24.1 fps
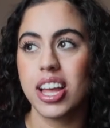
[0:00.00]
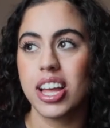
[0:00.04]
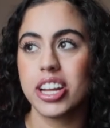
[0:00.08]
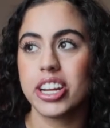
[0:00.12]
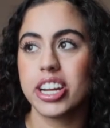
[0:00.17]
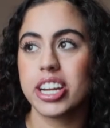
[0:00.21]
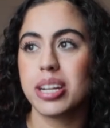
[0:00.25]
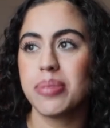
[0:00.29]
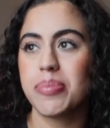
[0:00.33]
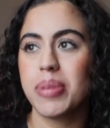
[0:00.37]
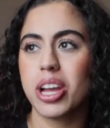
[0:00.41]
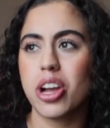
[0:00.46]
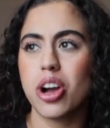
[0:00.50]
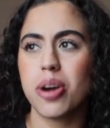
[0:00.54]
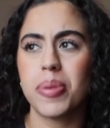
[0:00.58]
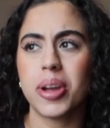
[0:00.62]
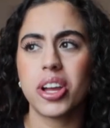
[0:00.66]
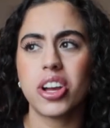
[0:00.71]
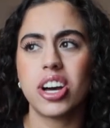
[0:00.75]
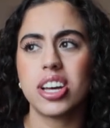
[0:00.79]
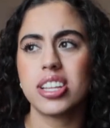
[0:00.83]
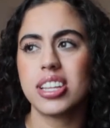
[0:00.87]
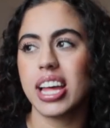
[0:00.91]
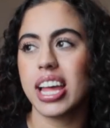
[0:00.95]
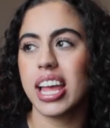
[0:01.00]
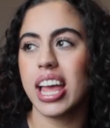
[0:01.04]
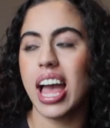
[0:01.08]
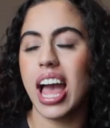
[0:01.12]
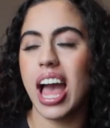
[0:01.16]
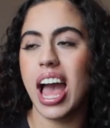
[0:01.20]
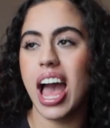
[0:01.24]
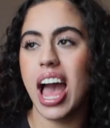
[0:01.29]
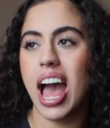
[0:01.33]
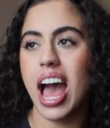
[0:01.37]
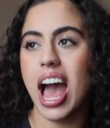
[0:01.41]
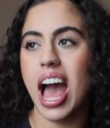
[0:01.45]
you're gonna be like, oh my god, like
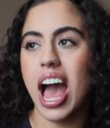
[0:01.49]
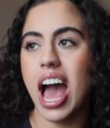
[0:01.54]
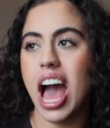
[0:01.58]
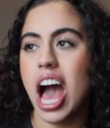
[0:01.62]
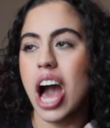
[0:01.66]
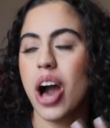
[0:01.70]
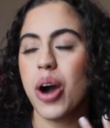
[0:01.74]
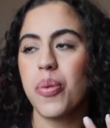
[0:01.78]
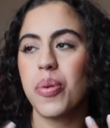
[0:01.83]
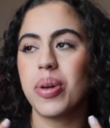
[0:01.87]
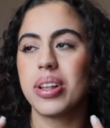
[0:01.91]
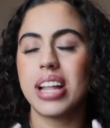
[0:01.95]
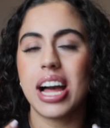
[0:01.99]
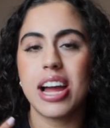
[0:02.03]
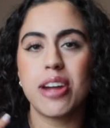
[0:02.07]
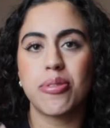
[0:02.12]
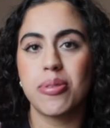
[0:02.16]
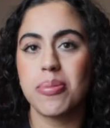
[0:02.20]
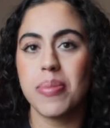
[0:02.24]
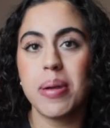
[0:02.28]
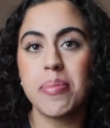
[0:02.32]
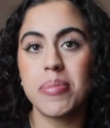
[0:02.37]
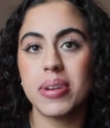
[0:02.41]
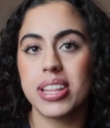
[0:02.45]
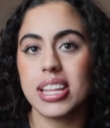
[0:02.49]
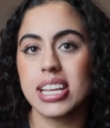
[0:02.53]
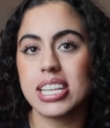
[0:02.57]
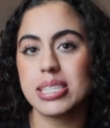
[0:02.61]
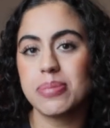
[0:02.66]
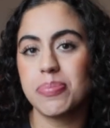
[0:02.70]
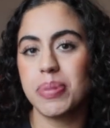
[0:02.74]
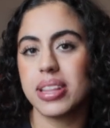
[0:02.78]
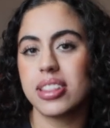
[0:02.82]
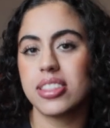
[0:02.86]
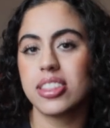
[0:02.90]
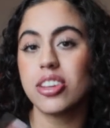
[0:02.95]
how will I remember
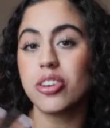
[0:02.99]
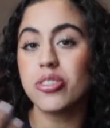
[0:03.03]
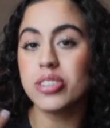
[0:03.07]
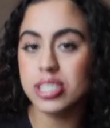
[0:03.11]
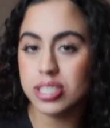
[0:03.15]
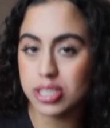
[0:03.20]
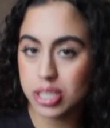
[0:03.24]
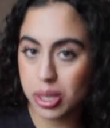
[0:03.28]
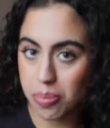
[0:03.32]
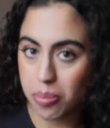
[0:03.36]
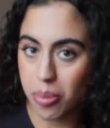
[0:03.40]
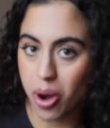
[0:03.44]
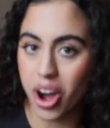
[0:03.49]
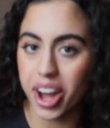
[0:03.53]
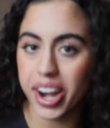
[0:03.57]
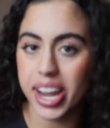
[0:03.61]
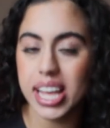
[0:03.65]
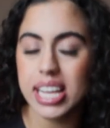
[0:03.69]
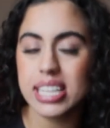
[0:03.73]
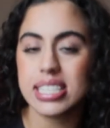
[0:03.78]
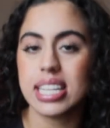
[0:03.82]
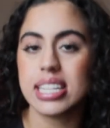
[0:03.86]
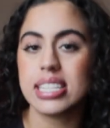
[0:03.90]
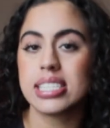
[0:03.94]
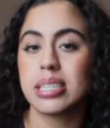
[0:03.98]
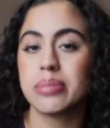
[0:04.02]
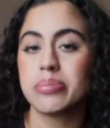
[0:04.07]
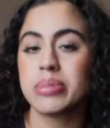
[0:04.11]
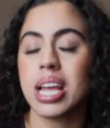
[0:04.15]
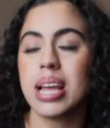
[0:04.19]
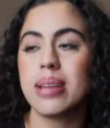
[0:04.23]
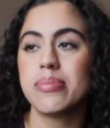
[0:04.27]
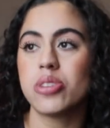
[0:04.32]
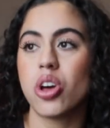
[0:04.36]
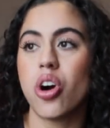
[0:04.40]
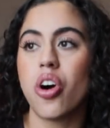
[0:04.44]
this? But those mnemonics and
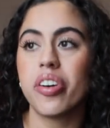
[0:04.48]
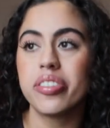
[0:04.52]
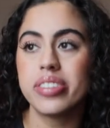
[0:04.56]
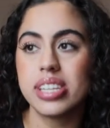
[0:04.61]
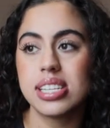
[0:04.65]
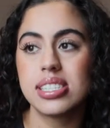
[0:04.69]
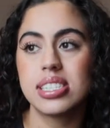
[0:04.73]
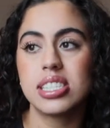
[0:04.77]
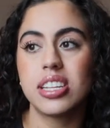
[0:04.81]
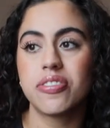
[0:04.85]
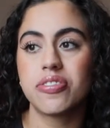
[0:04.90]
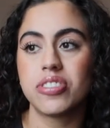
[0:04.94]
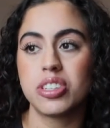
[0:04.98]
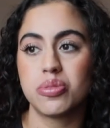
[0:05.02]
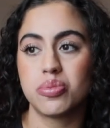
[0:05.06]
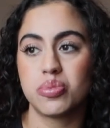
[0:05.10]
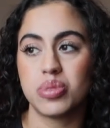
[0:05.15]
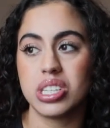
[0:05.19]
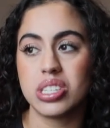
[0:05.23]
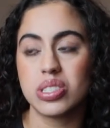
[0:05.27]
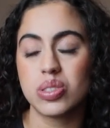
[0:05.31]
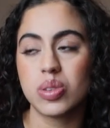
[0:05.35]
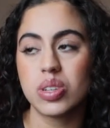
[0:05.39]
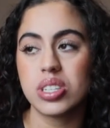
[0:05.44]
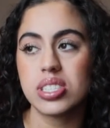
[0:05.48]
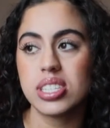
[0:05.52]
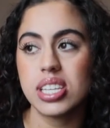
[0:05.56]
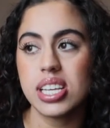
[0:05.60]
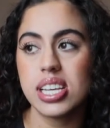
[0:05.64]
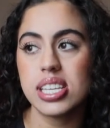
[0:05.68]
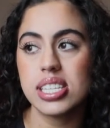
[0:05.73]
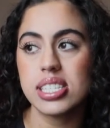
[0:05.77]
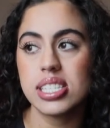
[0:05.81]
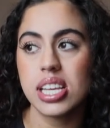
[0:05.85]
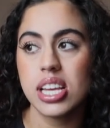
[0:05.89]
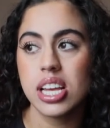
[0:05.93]
sometimes all these different
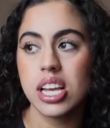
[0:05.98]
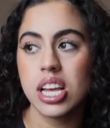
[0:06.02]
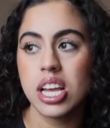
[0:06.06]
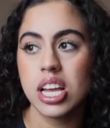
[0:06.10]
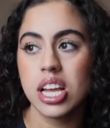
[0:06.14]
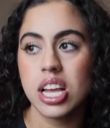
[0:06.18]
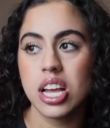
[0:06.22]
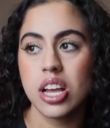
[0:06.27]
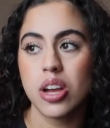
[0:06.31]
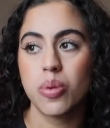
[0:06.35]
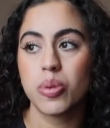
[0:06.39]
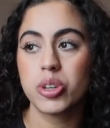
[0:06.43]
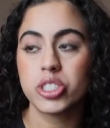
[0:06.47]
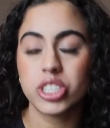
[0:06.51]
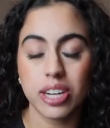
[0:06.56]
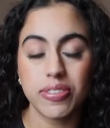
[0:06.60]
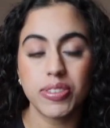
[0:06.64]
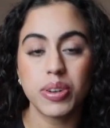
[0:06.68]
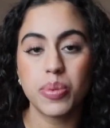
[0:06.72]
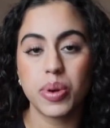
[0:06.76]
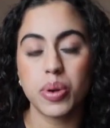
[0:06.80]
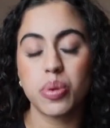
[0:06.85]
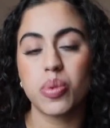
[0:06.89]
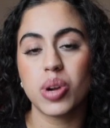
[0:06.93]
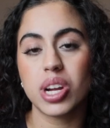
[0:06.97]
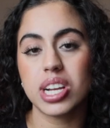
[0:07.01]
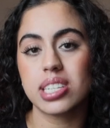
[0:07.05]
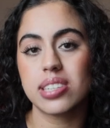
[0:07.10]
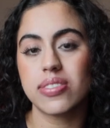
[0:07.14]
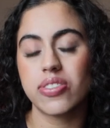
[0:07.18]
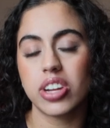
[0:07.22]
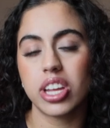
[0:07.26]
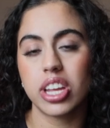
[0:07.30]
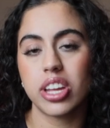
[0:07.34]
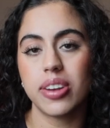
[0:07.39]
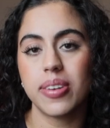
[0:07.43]
resources, whichever one works
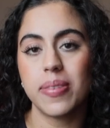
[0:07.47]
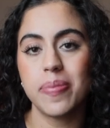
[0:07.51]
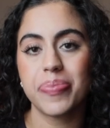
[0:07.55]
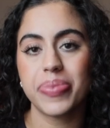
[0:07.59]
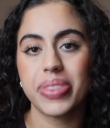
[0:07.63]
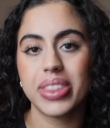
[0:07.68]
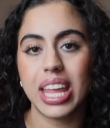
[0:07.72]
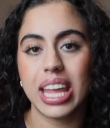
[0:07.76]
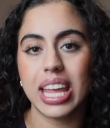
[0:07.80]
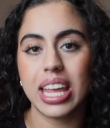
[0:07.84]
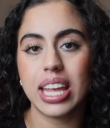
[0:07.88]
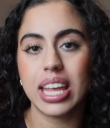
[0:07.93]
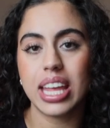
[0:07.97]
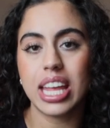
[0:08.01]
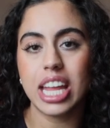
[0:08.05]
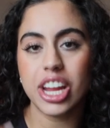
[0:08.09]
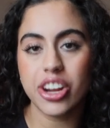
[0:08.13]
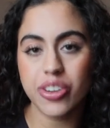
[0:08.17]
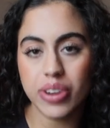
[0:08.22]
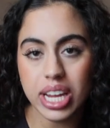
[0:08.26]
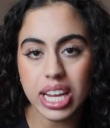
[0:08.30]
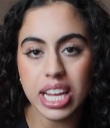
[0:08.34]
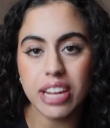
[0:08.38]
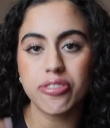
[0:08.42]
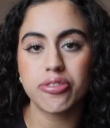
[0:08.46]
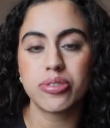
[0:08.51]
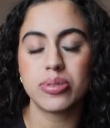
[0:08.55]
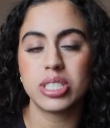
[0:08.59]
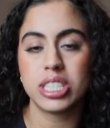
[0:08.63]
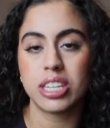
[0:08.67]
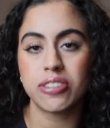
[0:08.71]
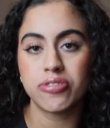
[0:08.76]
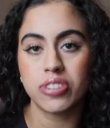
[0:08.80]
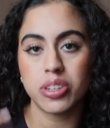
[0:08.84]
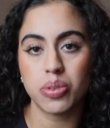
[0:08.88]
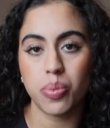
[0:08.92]
for you, like hearing it from
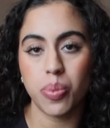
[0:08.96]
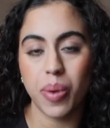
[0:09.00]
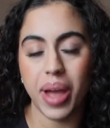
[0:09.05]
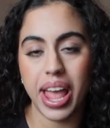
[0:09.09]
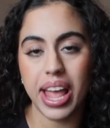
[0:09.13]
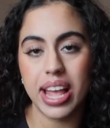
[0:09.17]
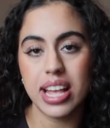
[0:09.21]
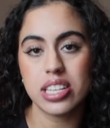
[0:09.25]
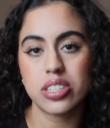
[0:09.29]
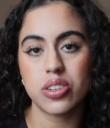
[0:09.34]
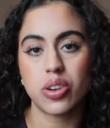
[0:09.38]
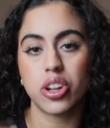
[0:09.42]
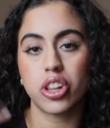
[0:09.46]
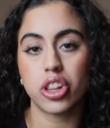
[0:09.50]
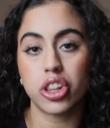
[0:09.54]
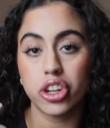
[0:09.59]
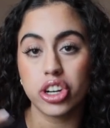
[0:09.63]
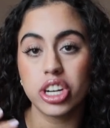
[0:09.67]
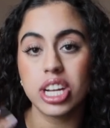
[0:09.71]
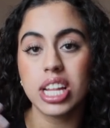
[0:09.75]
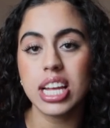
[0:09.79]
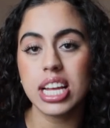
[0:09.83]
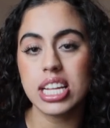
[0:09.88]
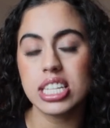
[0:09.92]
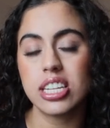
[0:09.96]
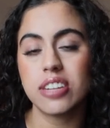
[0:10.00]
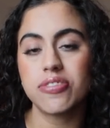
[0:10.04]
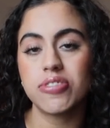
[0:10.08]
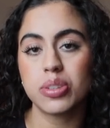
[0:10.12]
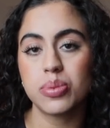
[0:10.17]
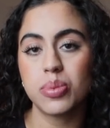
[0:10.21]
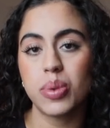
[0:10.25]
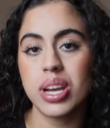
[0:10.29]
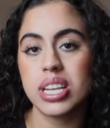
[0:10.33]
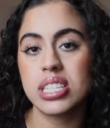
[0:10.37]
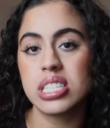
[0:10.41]
different ways or learning it
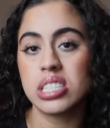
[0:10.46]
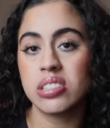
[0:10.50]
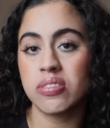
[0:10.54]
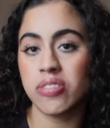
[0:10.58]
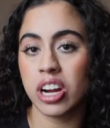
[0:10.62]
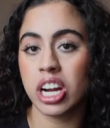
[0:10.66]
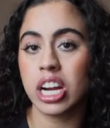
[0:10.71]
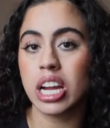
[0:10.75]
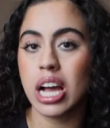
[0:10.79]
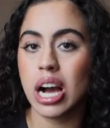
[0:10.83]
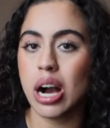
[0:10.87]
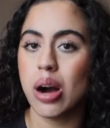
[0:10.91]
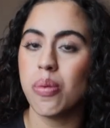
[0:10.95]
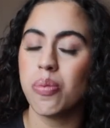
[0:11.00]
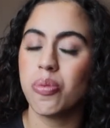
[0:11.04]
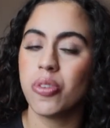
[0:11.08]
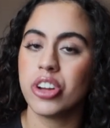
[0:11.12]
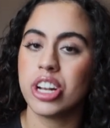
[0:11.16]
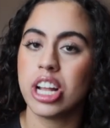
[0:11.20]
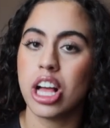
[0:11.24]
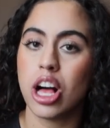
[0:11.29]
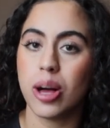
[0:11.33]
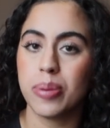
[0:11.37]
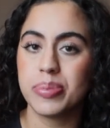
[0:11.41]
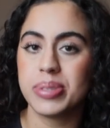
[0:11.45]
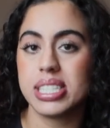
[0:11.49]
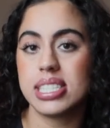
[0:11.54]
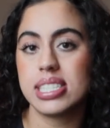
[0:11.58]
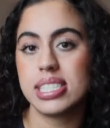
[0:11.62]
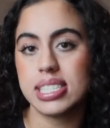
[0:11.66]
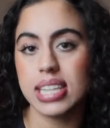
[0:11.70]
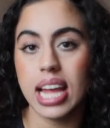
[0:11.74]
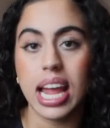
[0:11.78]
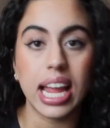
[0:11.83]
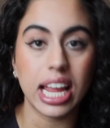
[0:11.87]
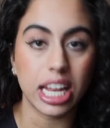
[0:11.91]
different ways, it's very helpful and helps it
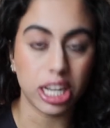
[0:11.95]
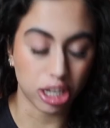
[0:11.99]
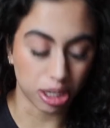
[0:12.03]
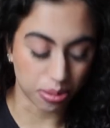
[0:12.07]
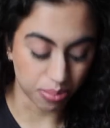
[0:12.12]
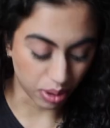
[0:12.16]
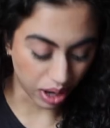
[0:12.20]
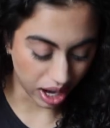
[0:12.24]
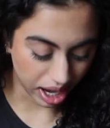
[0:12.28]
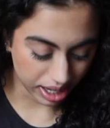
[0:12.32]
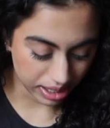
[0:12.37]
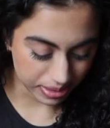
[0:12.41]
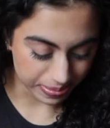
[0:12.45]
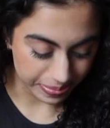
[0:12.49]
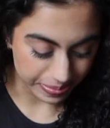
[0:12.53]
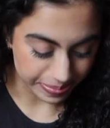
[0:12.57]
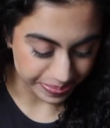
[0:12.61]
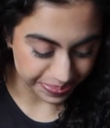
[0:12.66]
stay in your brain.